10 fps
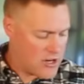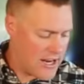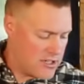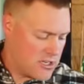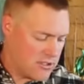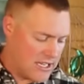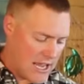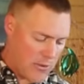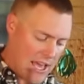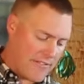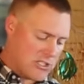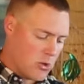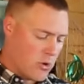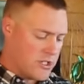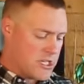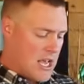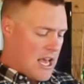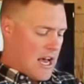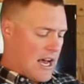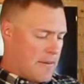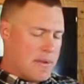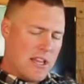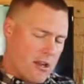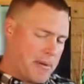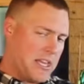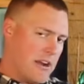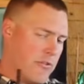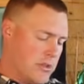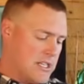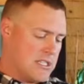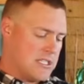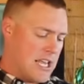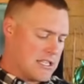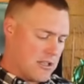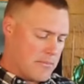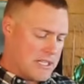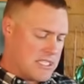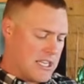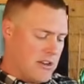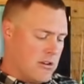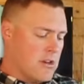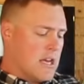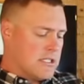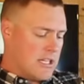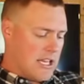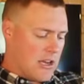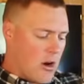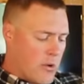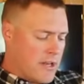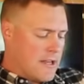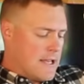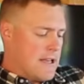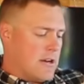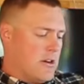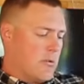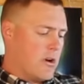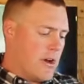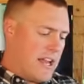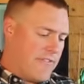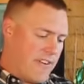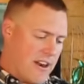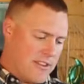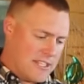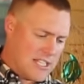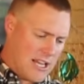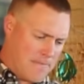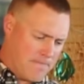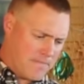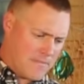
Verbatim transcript: dryer. So today we have a torch. Uh, be a little bit careful with this. This takes a little bit of skill to get going. Uh, we'll go ahead and fire this up.